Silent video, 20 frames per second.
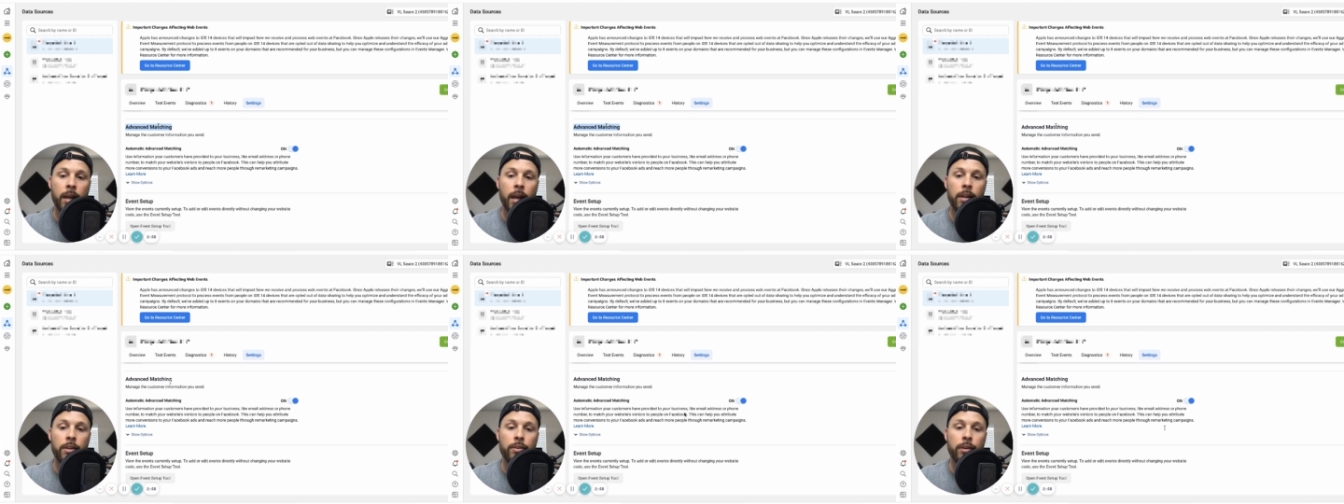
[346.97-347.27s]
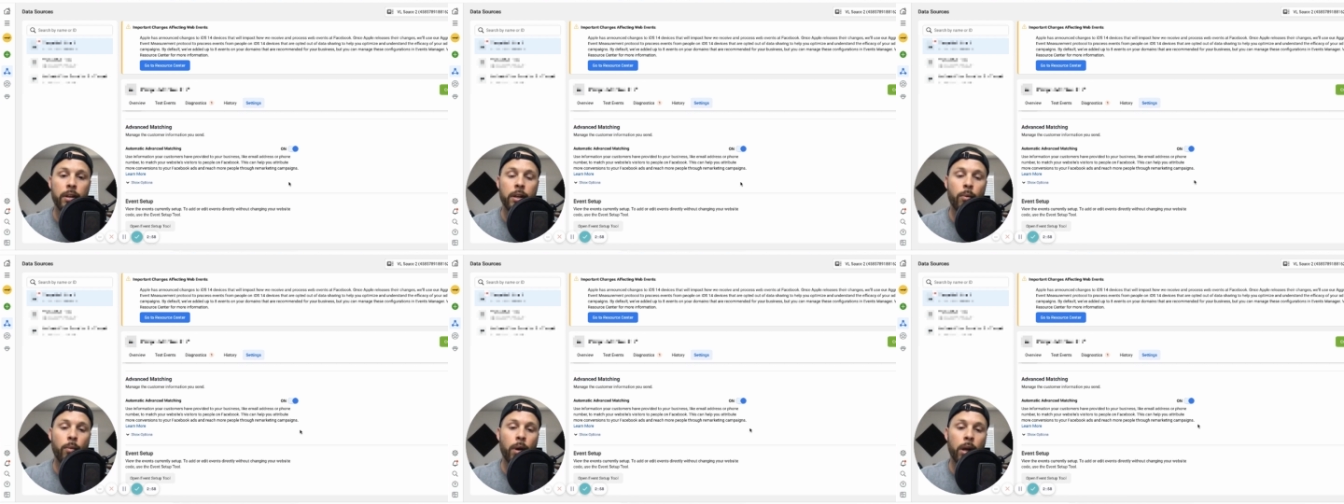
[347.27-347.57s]
and you're
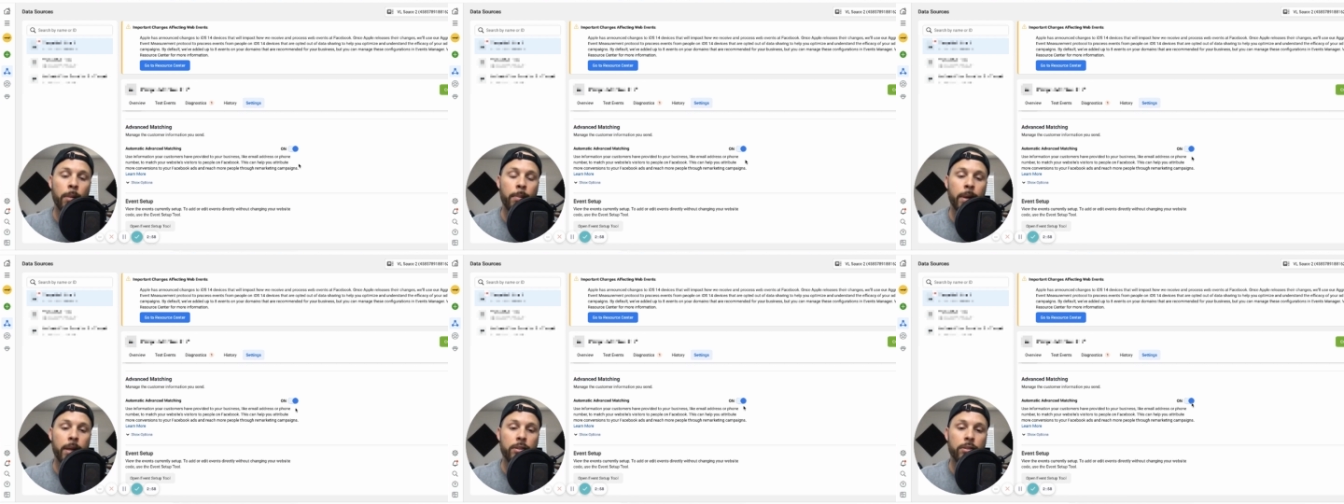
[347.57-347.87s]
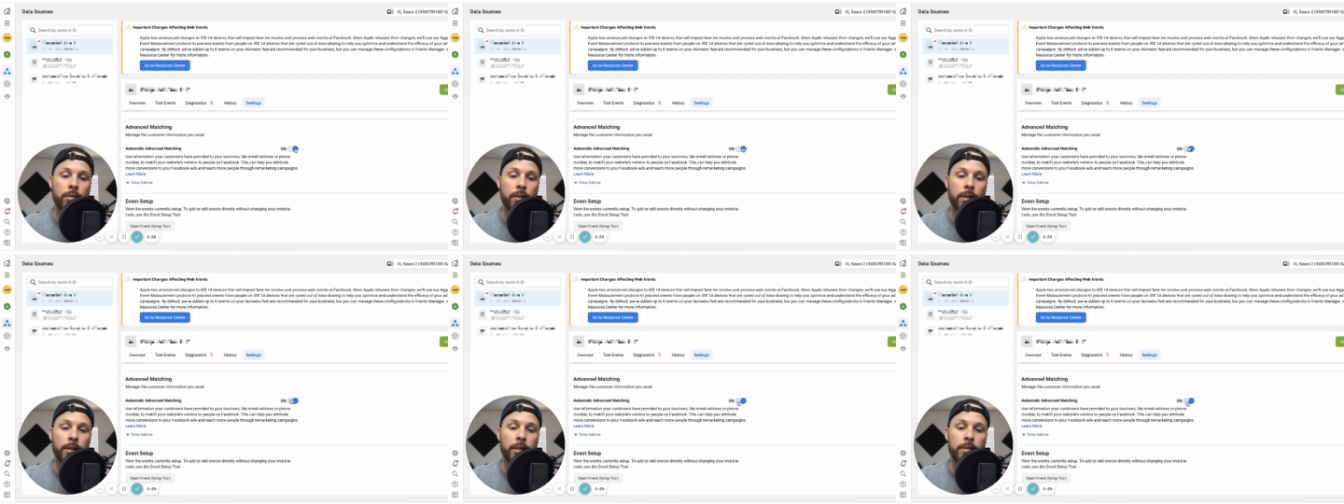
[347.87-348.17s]
going to want to make
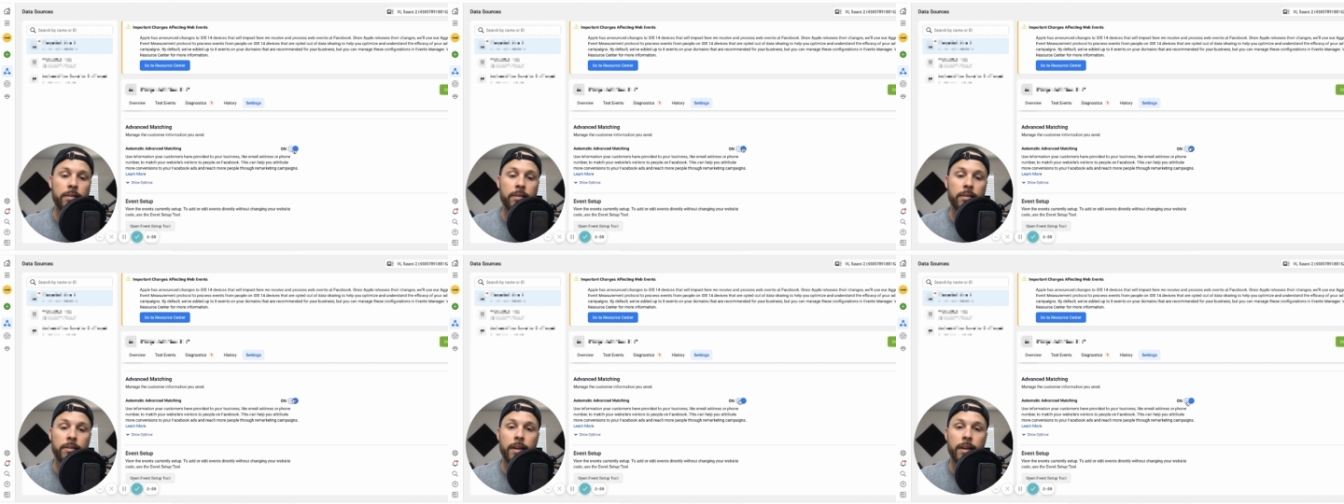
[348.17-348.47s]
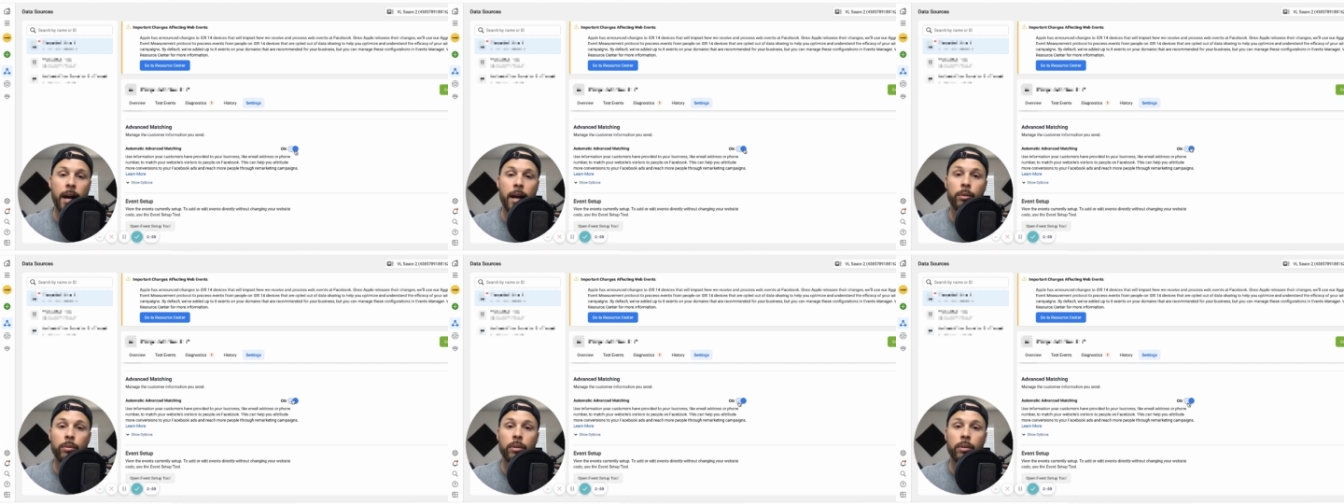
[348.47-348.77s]
sure that this is
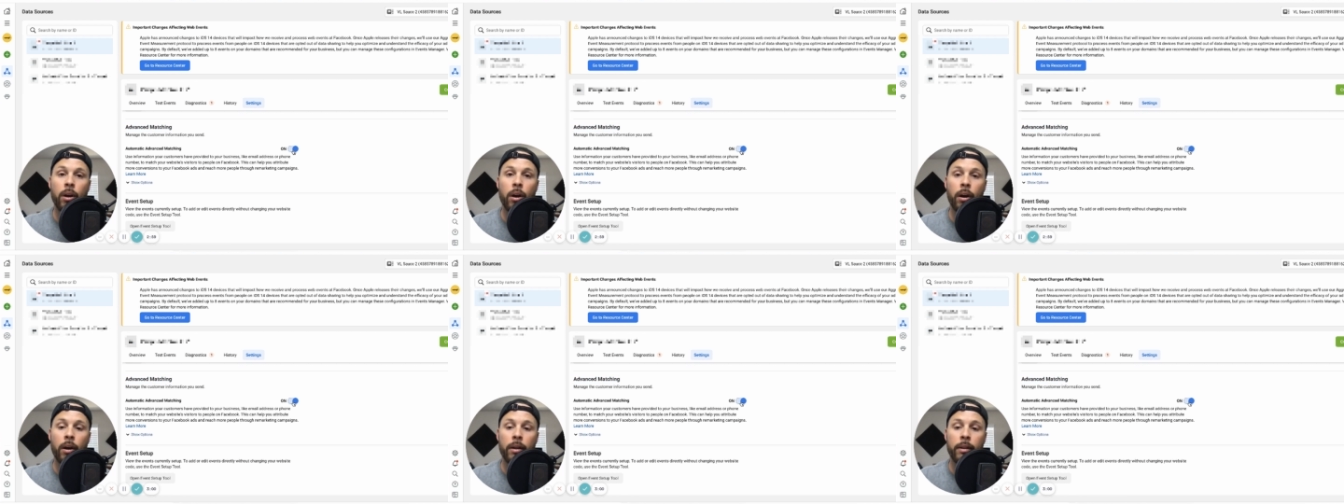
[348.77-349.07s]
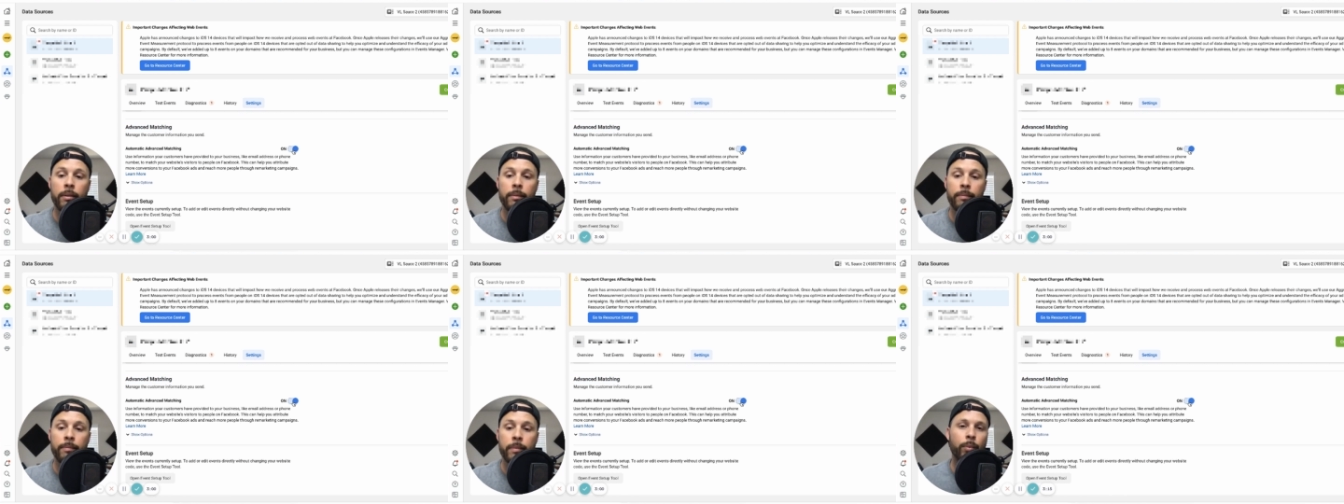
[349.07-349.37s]
toggled on.